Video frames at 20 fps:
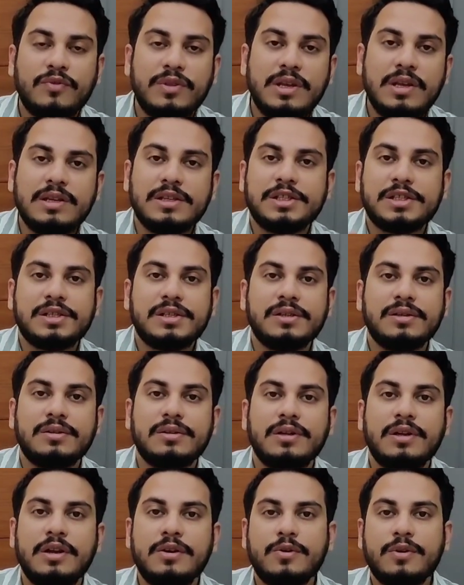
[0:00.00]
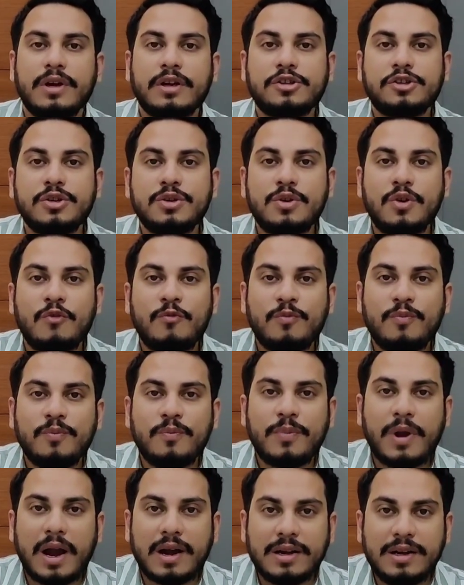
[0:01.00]
of the introduction
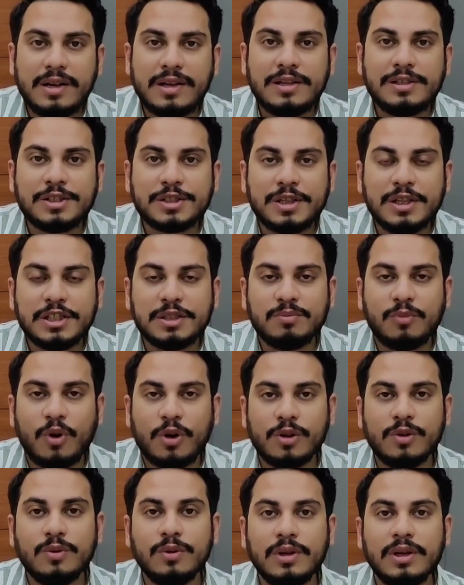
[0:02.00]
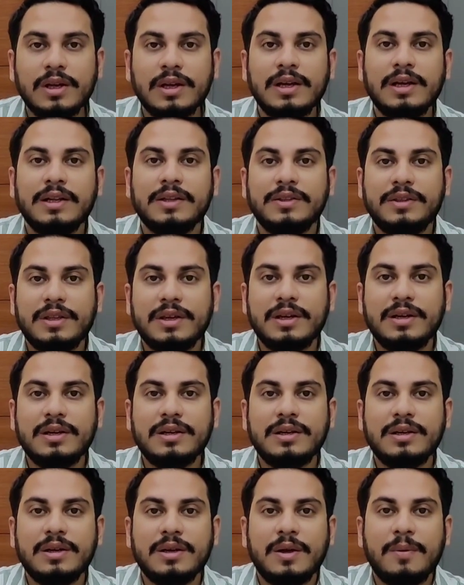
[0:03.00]
of practical skills module,
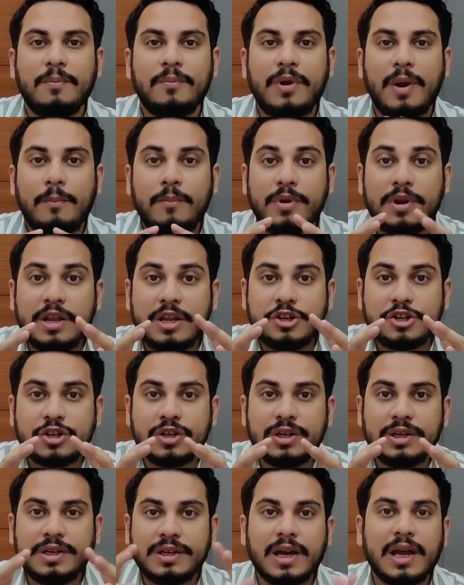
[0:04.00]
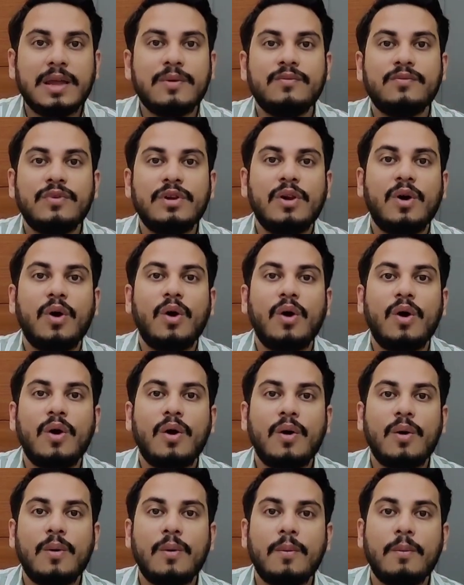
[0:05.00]
the preparation time
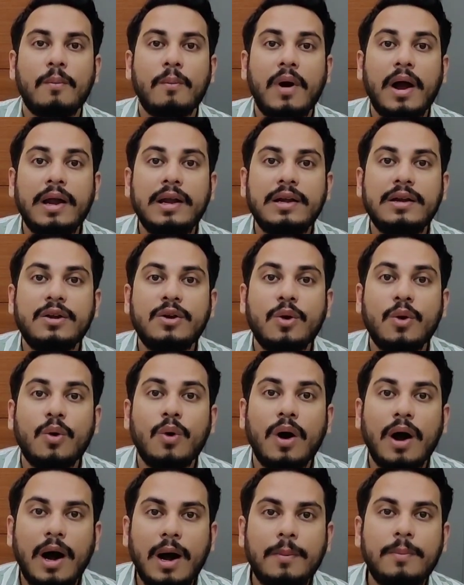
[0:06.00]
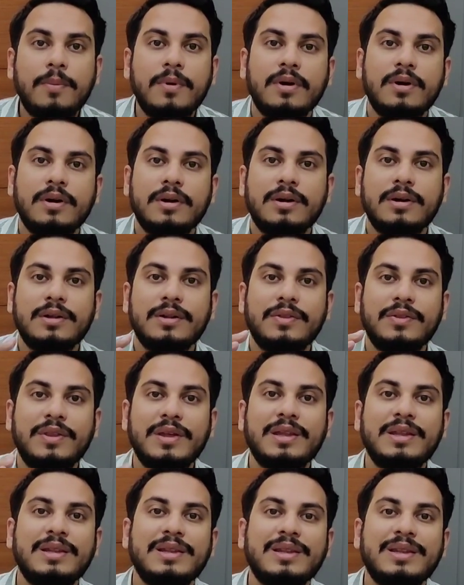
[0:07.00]
might go up
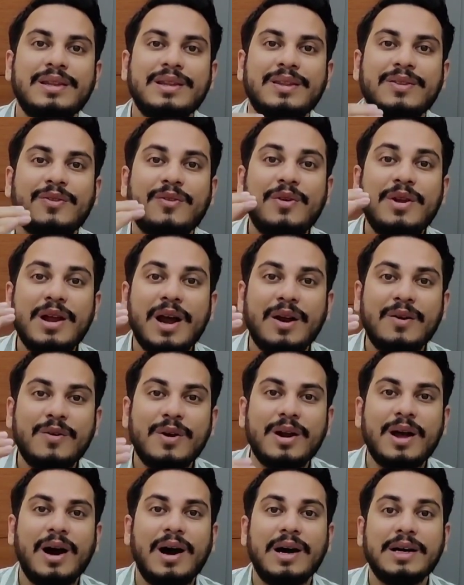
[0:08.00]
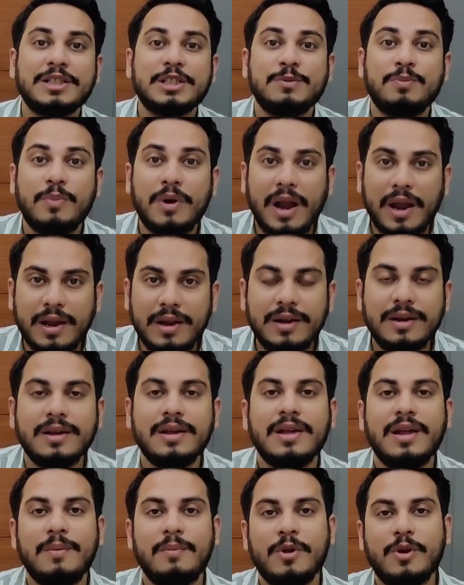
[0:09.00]
than 300 hours
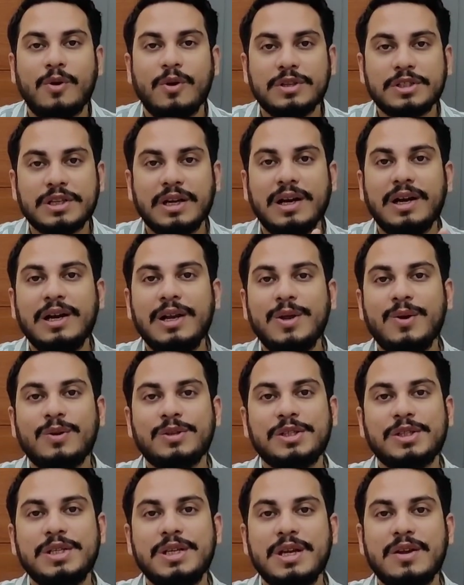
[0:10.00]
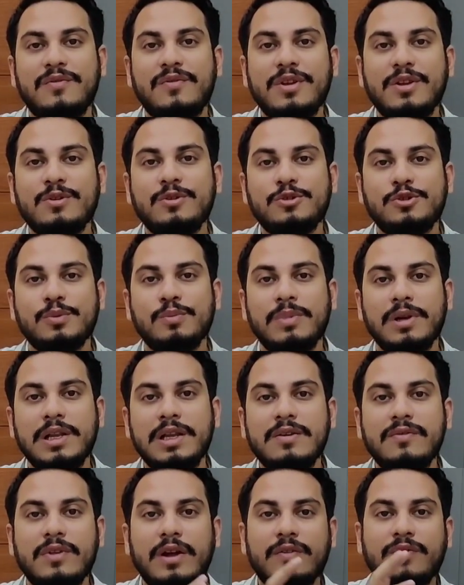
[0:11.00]
bracket. Because early on, CFA used to
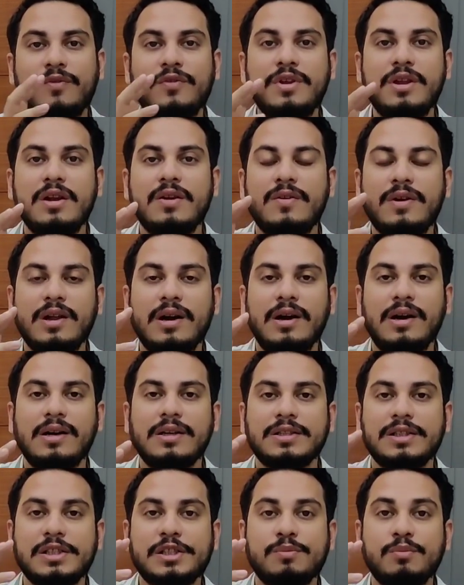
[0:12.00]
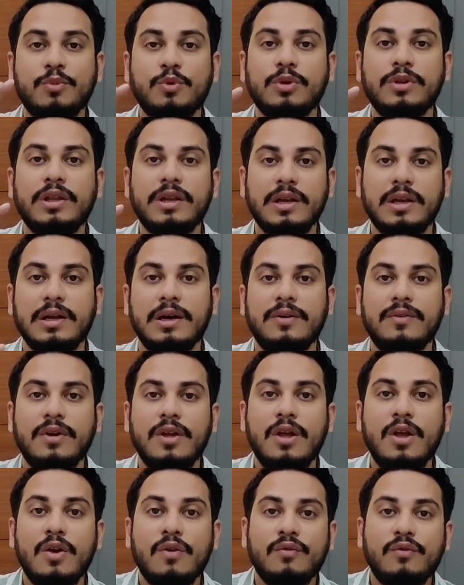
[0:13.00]
believe that 300 hours is more than
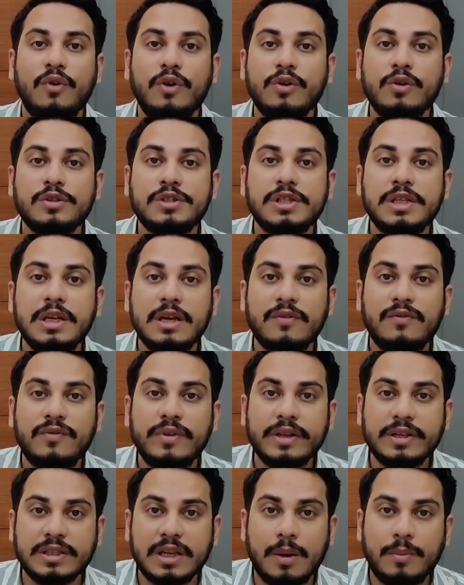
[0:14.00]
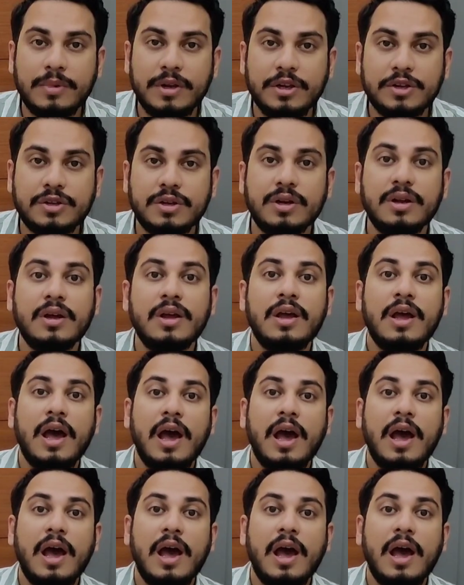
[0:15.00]
enough for your CFA examination.